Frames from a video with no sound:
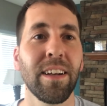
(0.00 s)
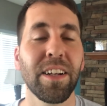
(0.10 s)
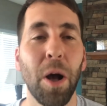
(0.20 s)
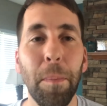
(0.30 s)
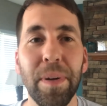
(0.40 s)

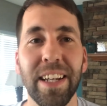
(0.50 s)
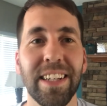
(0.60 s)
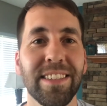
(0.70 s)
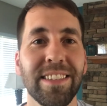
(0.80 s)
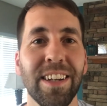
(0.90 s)

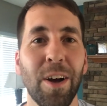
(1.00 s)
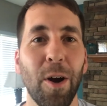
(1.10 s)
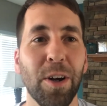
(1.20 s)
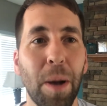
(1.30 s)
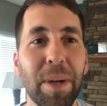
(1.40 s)
Companies are
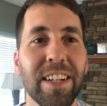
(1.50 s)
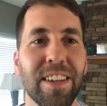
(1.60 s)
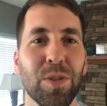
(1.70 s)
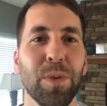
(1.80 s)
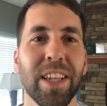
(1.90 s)
coming to
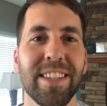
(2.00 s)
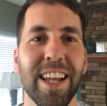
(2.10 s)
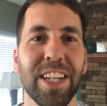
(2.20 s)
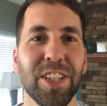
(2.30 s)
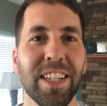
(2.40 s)
this
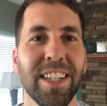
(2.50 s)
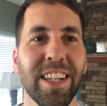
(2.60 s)
realization.